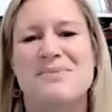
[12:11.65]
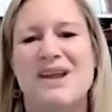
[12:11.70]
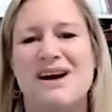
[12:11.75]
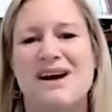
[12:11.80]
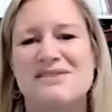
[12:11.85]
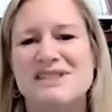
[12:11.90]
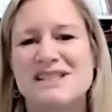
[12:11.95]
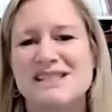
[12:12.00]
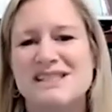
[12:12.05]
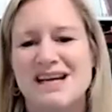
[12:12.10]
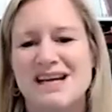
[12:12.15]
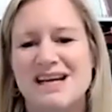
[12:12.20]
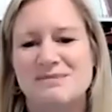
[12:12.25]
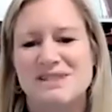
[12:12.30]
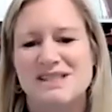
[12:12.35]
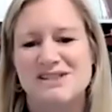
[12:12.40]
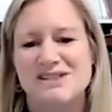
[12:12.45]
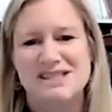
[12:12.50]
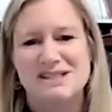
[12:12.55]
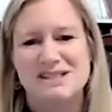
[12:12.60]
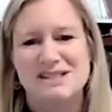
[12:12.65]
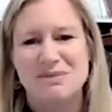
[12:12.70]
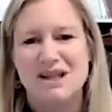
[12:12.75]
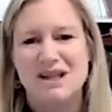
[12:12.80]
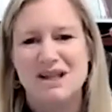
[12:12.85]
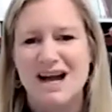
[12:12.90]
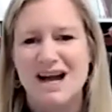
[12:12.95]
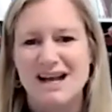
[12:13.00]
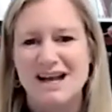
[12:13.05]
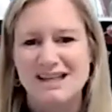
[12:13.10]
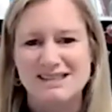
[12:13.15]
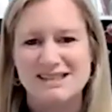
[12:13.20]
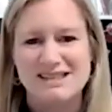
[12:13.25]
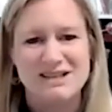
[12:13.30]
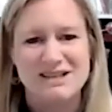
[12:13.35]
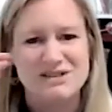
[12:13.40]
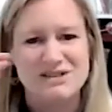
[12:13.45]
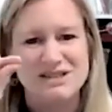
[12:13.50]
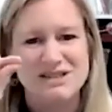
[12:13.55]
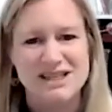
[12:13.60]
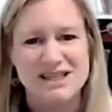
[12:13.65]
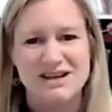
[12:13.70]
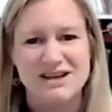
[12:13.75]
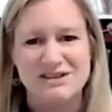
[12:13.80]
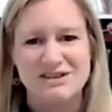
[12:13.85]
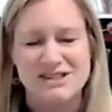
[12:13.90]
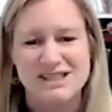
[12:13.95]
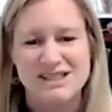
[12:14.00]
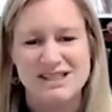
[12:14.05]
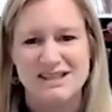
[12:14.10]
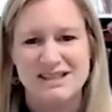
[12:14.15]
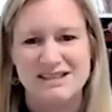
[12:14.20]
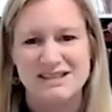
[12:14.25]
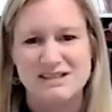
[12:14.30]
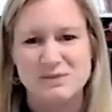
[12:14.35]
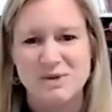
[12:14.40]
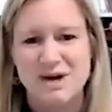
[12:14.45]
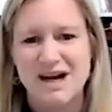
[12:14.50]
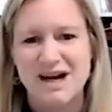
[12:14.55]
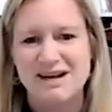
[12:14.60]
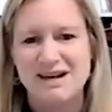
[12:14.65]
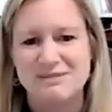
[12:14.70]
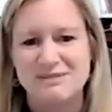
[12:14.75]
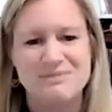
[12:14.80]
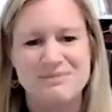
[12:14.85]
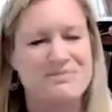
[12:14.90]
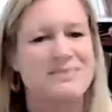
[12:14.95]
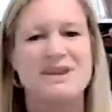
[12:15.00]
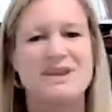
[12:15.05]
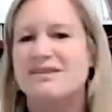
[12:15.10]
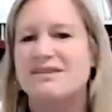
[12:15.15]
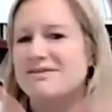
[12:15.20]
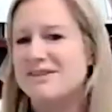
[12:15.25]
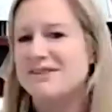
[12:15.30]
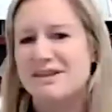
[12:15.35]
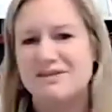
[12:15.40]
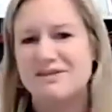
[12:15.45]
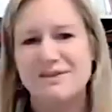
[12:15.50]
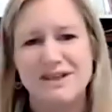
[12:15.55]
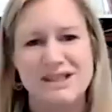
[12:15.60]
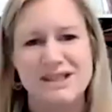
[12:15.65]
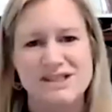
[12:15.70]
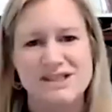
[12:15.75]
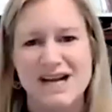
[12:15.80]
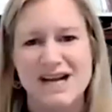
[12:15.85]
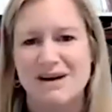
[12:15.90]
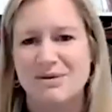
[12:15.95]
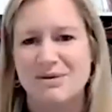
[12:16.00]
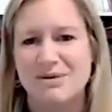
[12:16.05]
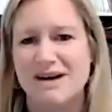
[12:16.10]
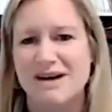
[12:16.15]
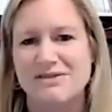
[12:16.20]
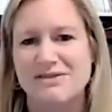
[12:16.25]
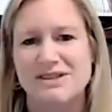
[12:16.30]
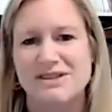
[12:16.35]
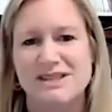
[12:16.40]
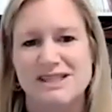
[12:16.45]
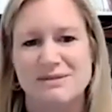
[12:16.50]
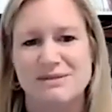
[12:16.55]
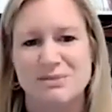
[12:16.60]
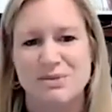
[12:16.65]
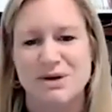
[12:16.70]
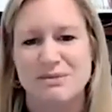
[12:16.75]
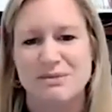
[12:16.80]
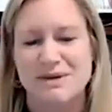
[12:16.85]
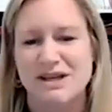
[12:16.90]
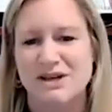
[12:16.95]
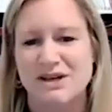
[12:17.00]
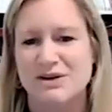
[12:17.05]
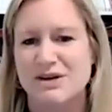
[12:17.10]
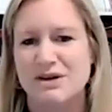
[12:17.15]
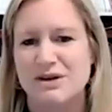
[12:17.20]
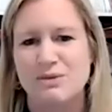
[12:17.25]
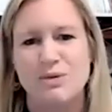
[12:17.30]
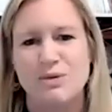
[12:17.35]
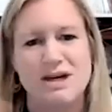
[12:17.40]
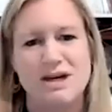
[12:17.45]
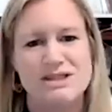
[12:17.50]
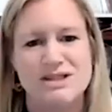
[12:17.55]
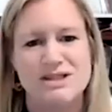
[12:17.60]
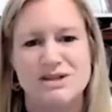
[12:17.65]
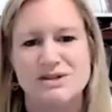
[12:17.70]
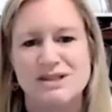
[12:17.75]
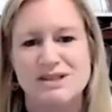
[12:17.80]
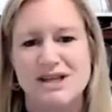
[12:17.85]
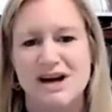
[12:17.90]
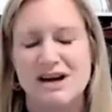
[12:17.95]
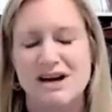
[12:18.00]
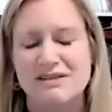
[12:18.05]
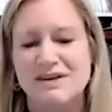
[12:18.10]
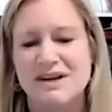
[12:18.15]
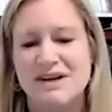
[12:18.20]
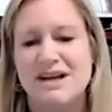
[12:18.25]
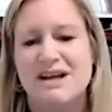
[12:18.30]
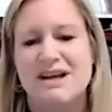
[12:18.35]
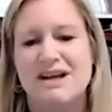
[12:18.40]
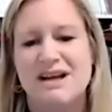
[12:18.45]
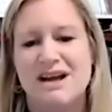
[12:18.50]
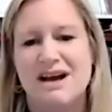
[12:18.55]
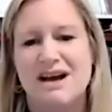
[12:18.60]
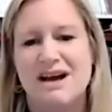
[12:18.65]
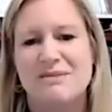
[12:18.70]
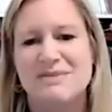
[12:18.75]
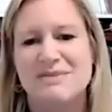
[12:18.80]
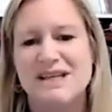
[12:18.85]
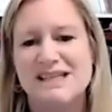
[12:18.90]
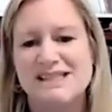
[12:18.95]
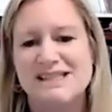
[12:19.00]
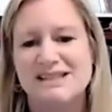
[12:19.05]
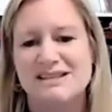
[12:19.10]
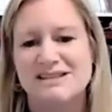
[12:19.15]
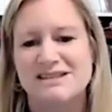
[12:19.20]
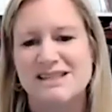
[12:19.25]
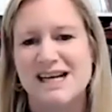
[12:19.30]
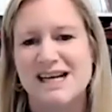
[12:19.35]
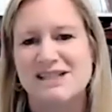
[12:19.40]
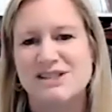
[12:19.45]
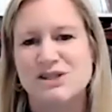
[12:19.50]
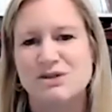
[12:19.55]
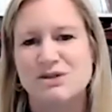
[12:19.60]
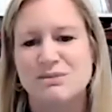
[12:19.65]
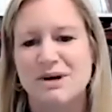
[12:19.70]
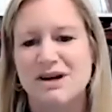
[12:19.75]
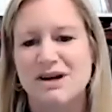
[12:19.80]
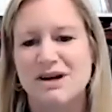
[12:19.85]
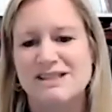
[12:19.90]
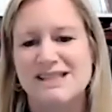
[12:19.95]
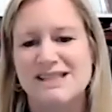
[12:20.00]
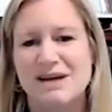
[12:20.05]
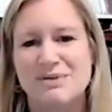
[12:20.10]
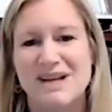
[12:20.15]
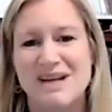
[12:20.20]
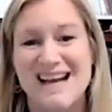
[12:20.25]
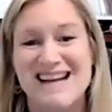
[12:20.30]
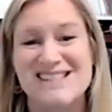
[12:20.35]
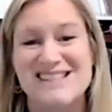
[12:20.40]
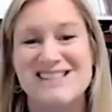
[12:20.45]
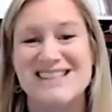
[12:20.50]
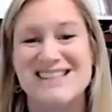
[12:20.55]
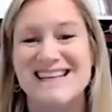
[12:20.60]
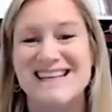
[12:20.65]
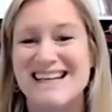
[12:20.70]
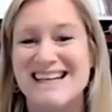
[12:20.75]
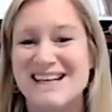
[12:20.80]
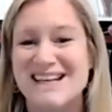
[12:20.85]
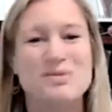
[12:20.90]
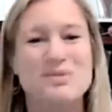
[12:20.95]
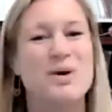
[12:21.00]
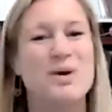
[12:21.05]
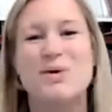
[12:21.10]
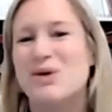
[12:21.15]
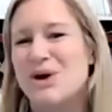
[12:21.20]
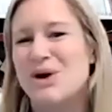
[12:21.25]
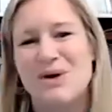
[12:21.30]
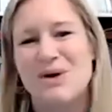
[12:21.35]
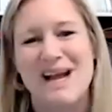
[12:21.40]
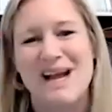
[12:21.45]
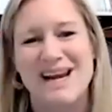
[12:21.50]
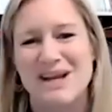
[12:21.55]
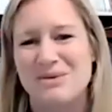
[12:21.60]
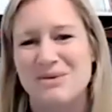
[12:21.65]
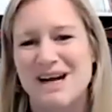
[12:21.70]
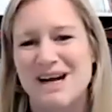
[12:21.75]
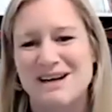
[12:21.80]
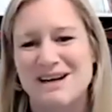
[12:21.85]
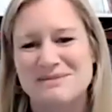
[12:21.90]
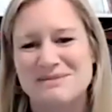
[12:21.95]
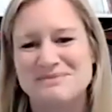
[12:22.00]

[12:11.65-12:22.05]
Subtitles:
Oftentimes there's some lines that you'll see on your skin as well. Feel free to shower after this appointment. You can wash those off. These little tattoo marks that we actually need won't go anywhere.